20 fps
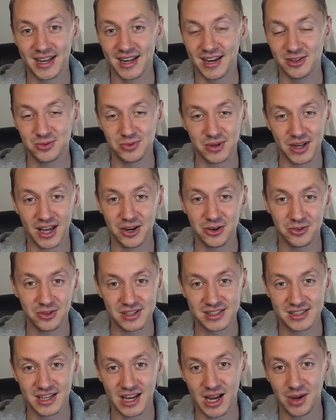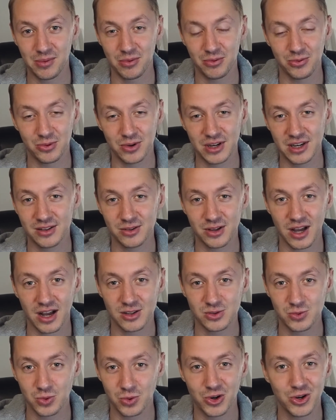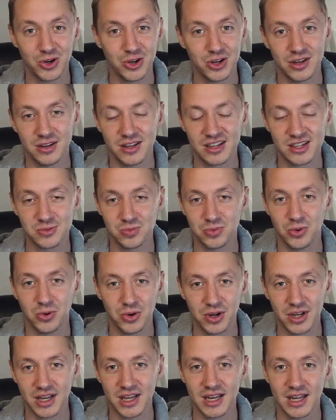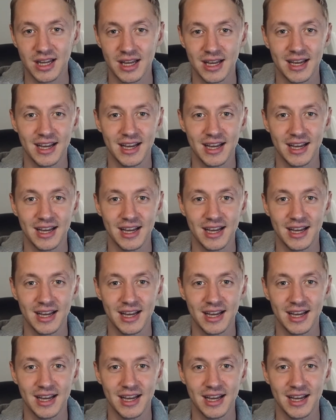and as we enter this time of reading God's word and exploring it,